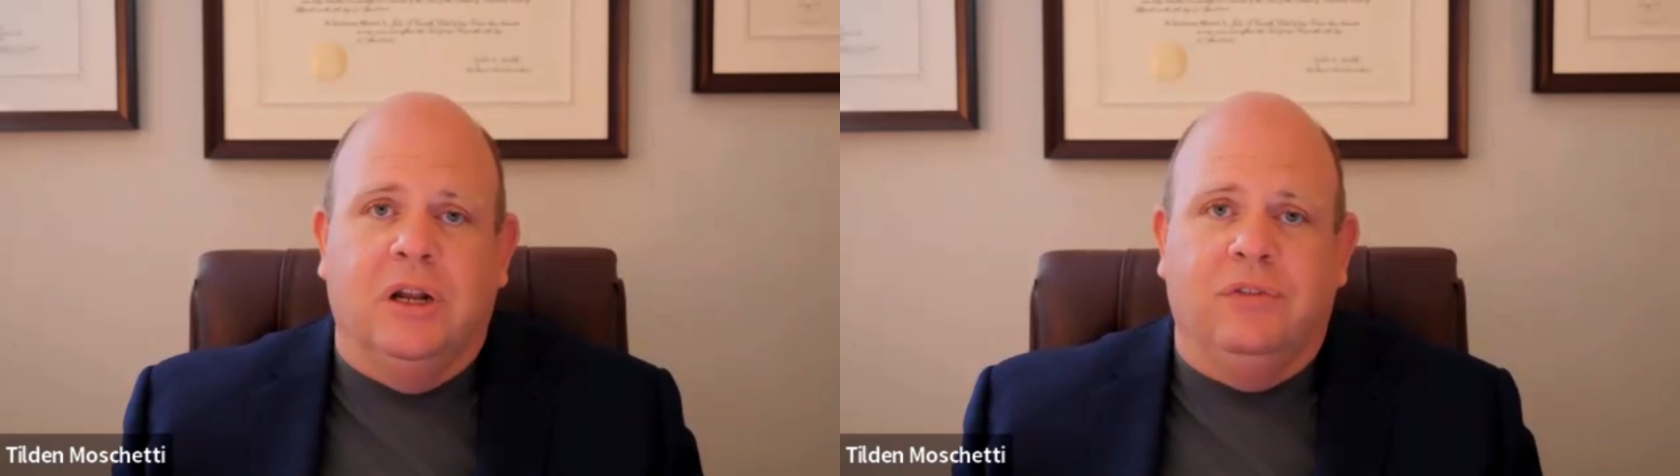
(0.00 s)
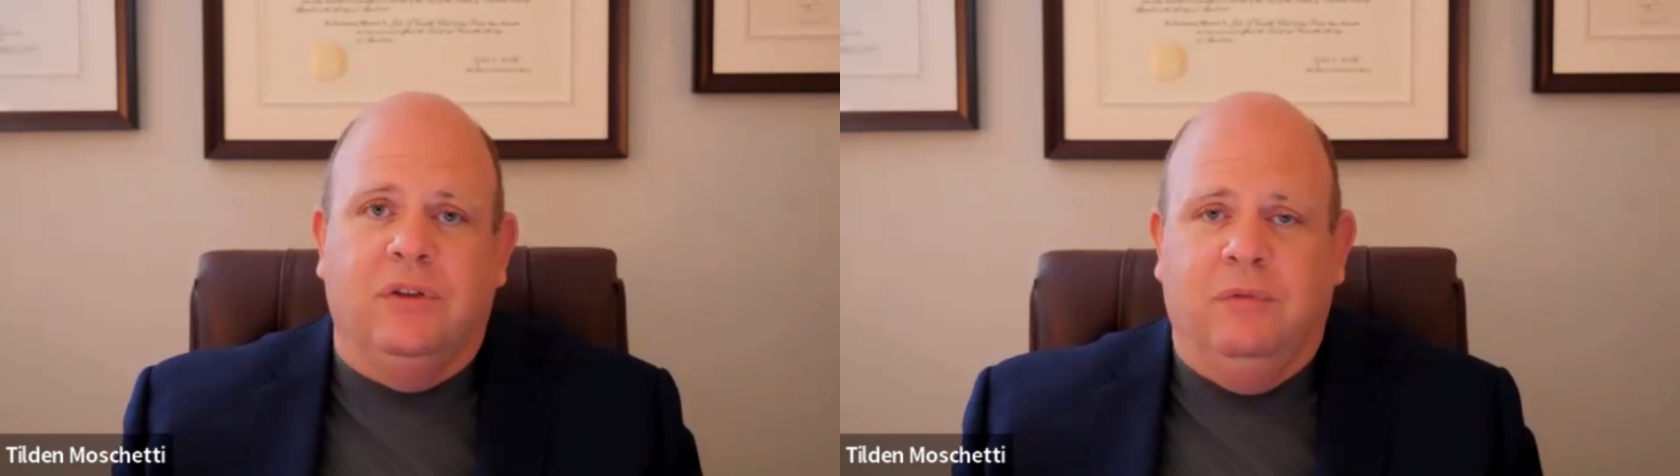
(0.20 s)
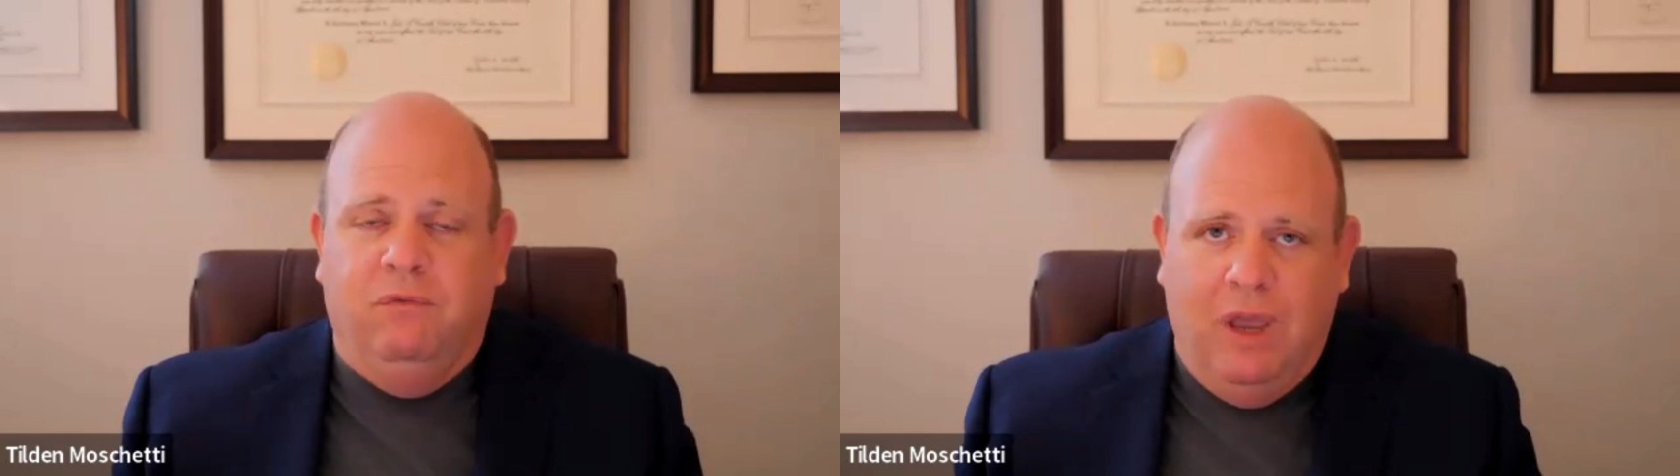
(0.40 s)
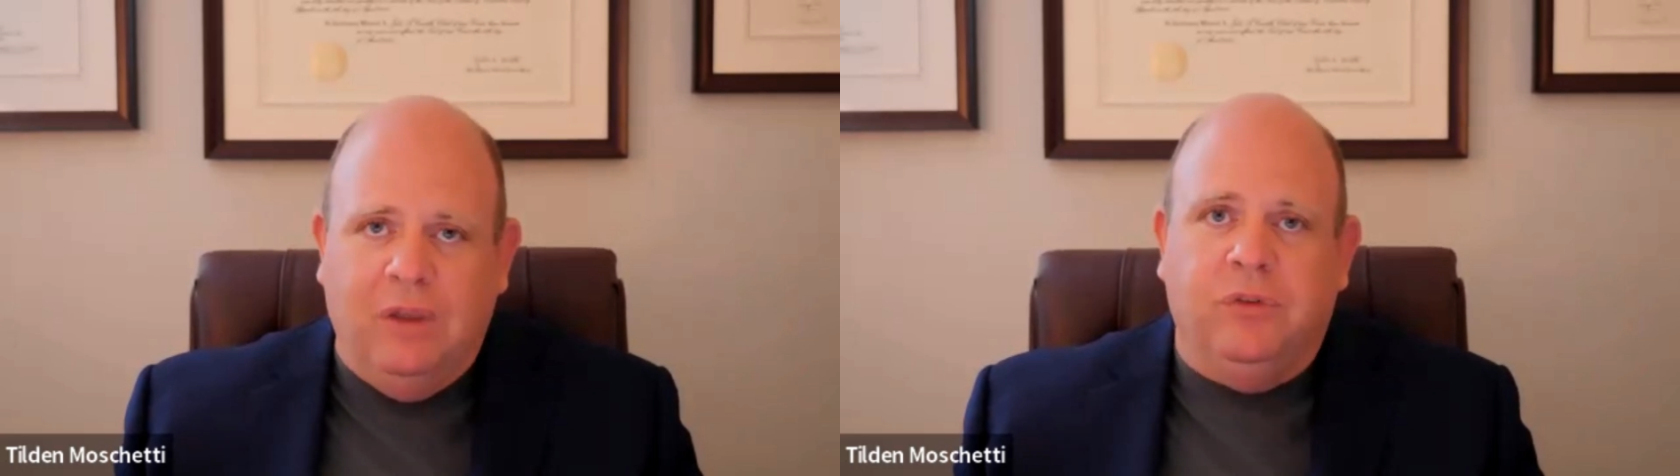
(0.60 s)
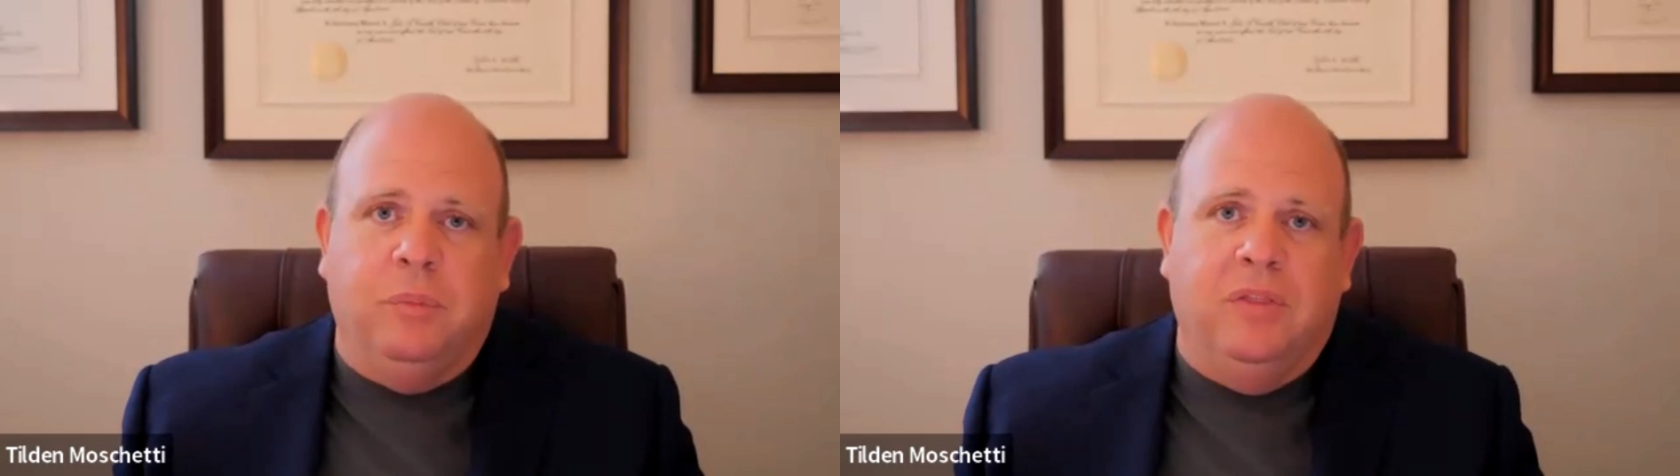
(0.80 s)
It's an
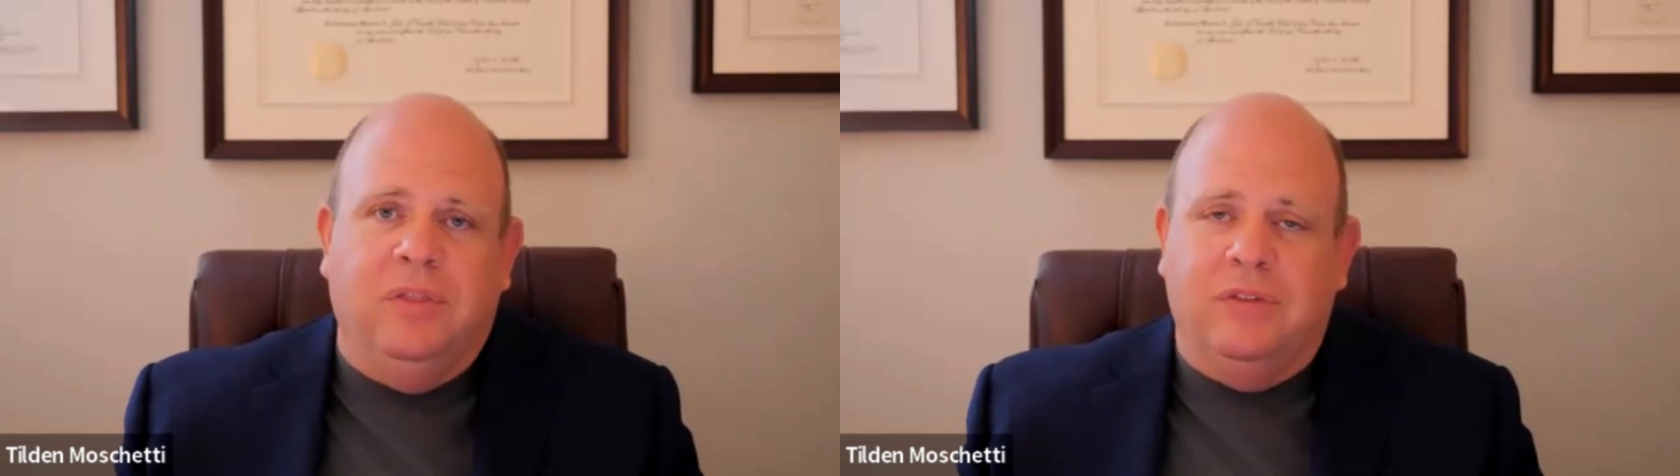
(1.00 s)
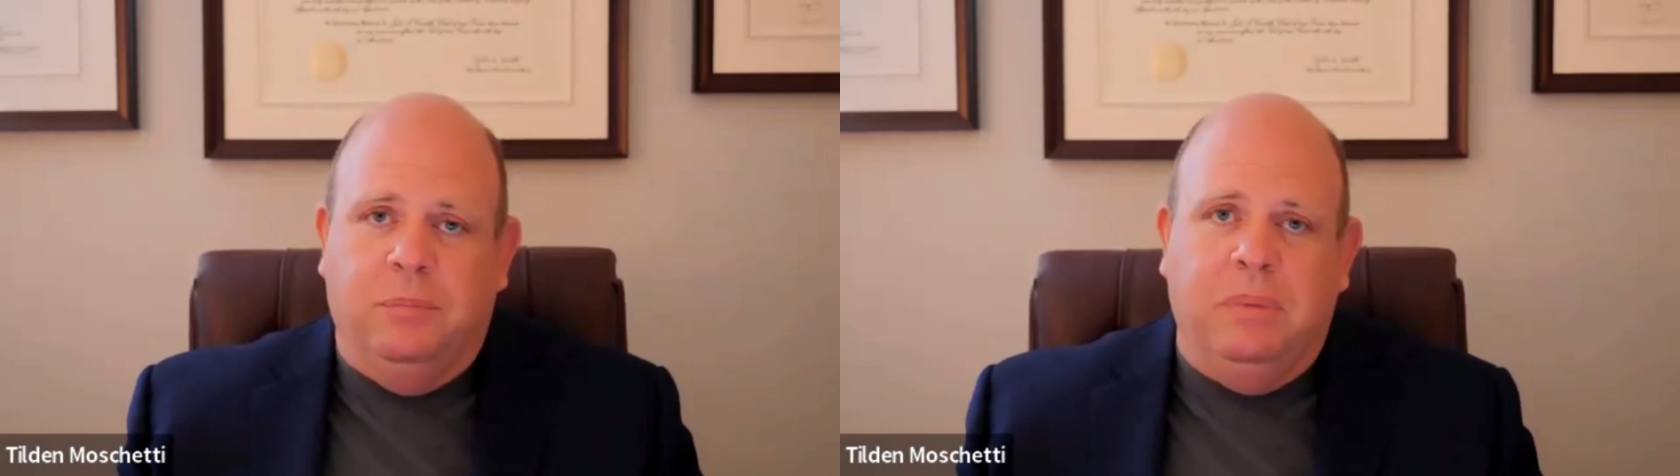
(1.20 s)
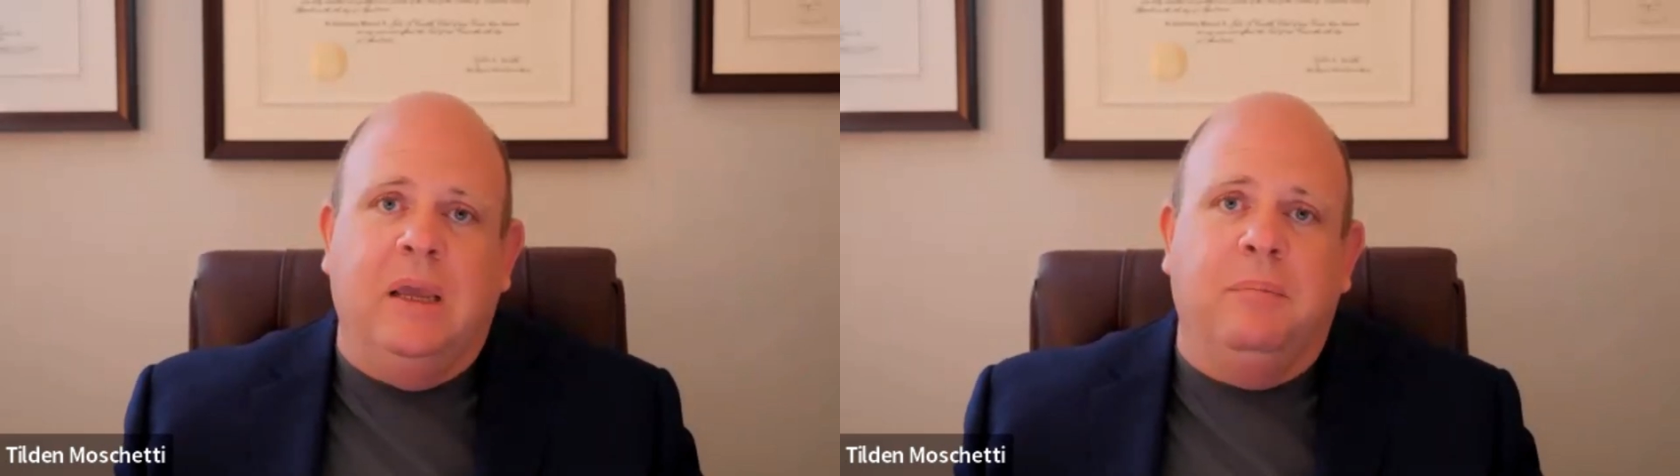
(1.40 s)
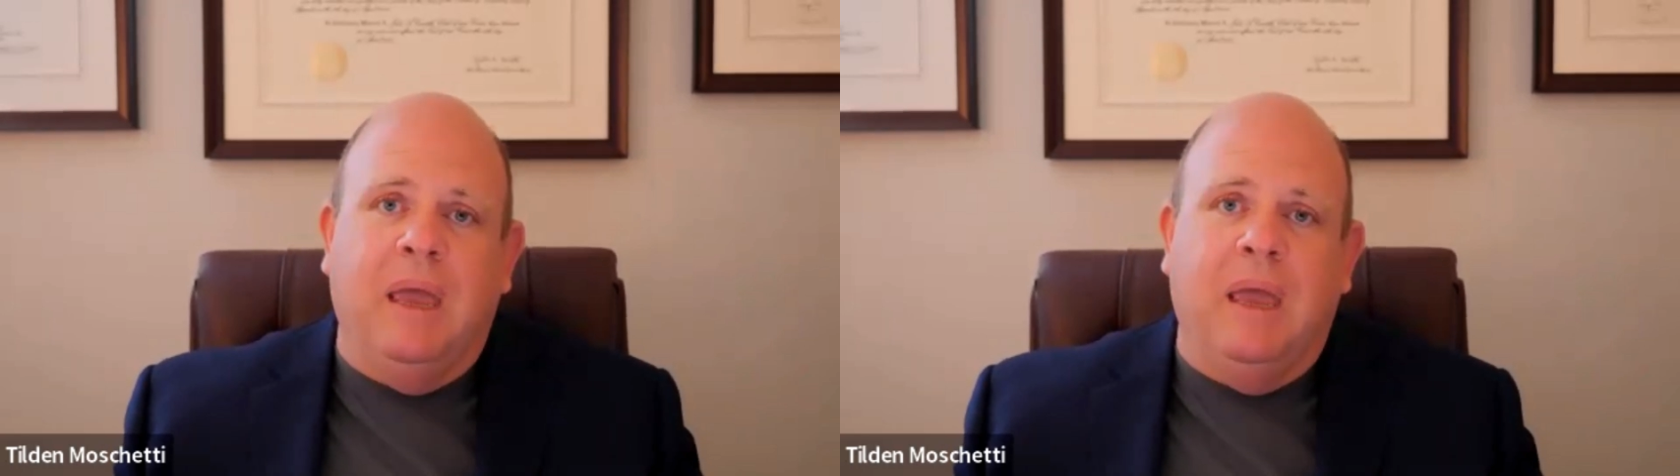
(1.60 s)
investment that's being